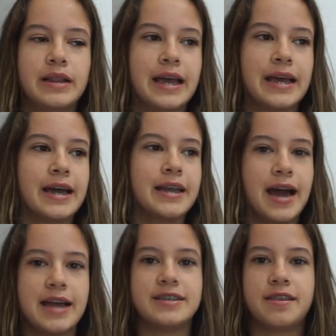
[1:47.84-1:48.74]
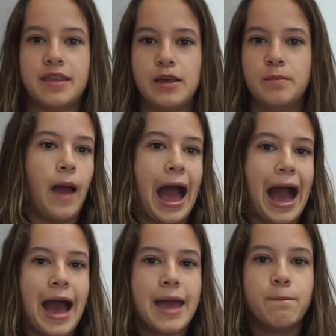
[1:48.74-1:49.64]
like a nice theme.
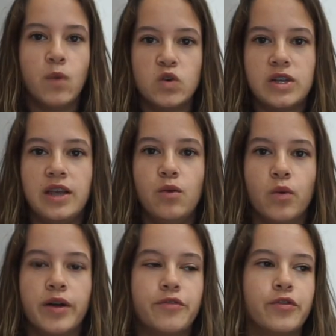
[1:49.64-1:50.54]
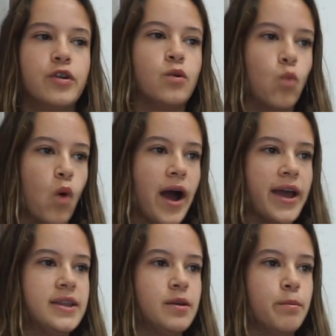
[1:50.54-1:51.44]
I mostly went for
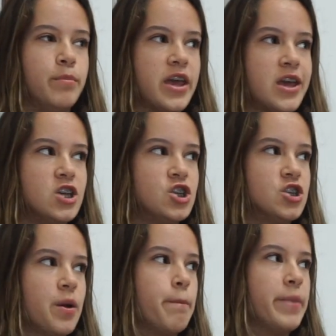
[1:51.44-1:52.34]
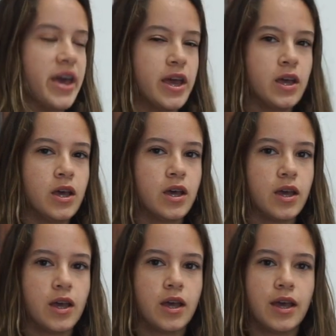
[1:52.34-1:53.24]
white, beige, pink.
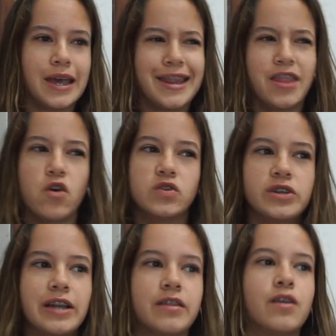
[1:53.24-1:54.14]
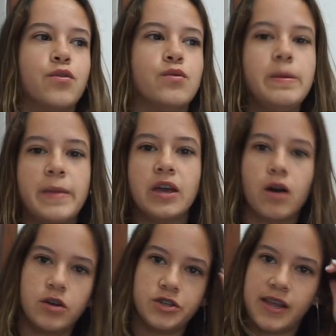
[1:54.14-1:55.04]
Those are like the three main
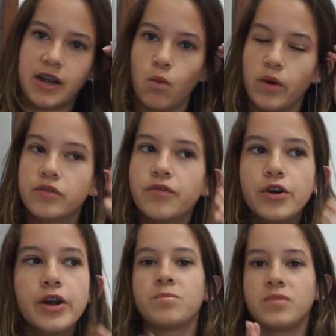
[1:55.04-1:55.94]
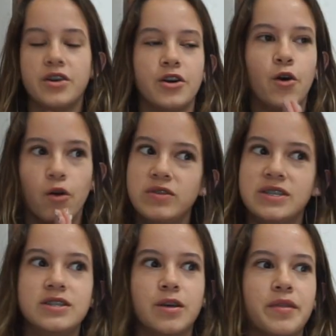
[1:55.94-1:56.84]
colors that I went for. There are
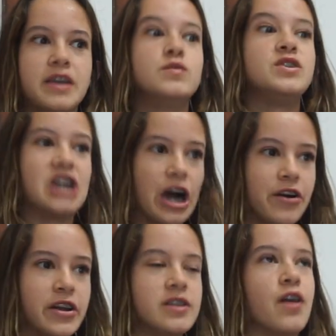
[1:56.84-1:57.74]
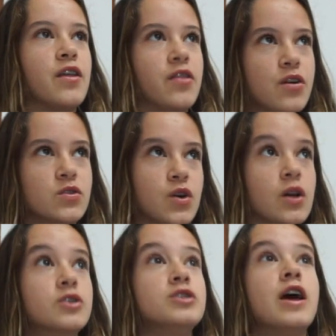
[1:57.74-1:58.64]
obviously some things which aren't those
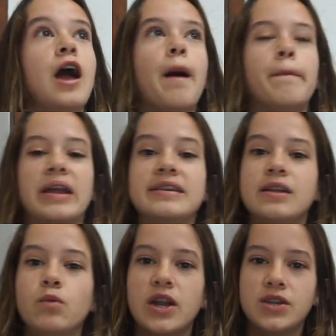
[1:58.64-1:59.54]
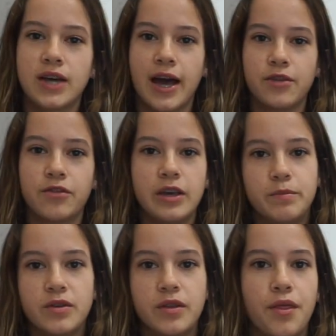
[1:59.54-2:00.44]
colors, but I still wanted to kind of keep
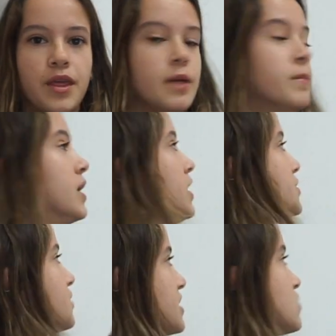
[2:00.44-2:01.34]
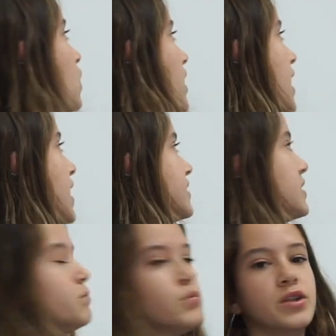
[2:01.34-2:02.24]
to the theme, so that's why I
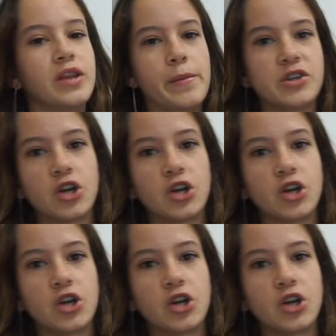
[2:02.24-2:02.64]
didn't put that much